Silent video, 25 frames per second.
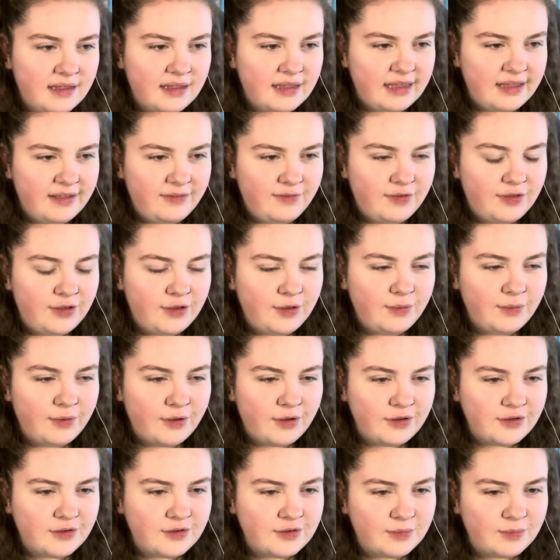If you
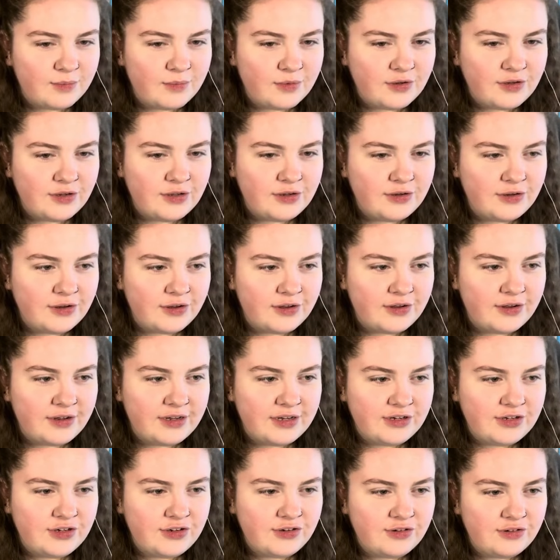or someone you know
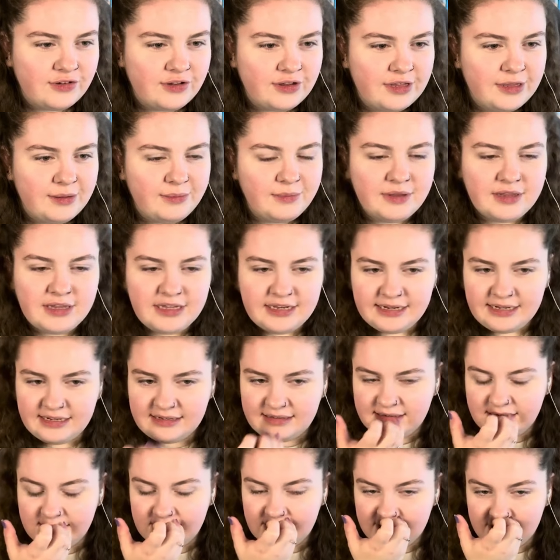is struggling with an
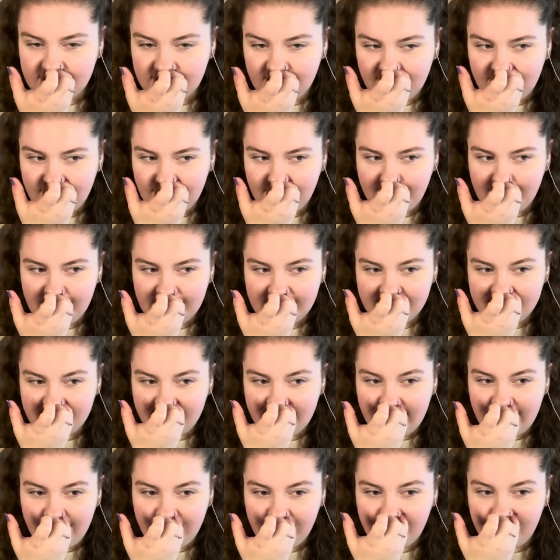eating disorder, mental
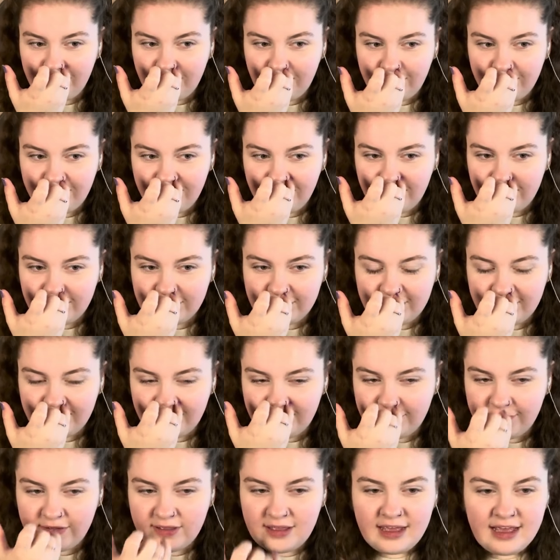health or thoughts
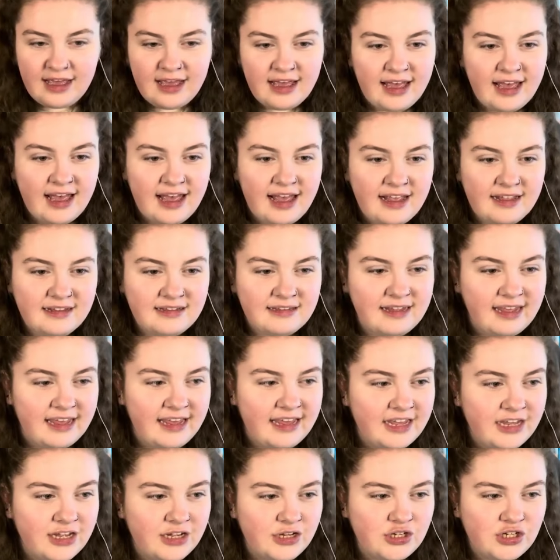of
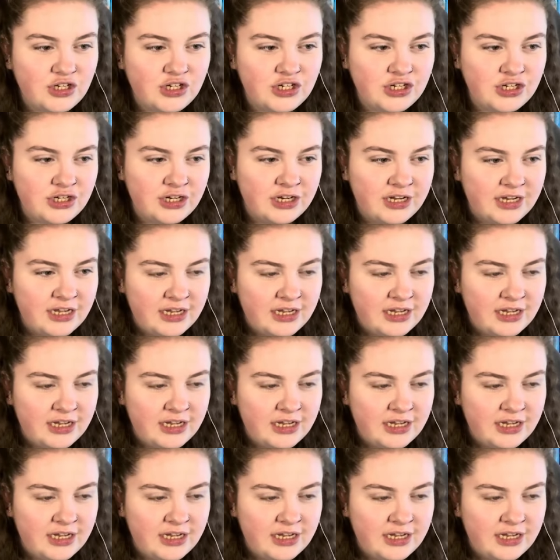SH,